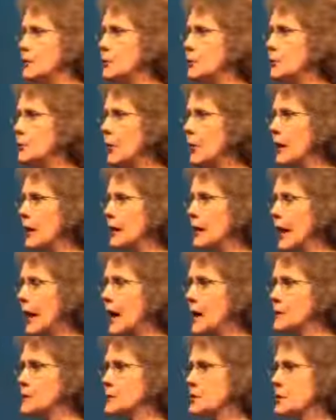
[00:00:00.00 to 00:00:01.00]
The brain
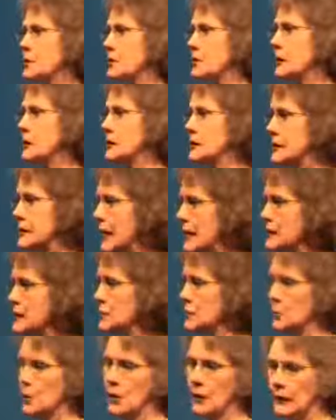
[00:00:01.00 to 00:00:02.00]
absolutely
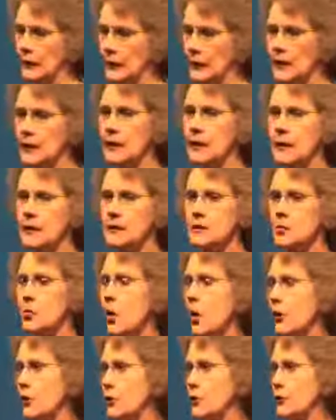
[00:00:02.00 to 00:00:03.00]
desperately needs
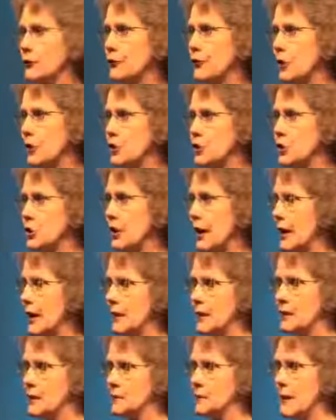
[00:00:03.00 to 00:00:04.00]
water to function at
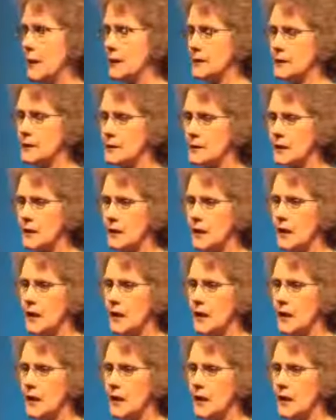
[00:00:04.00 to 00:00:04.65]
its best.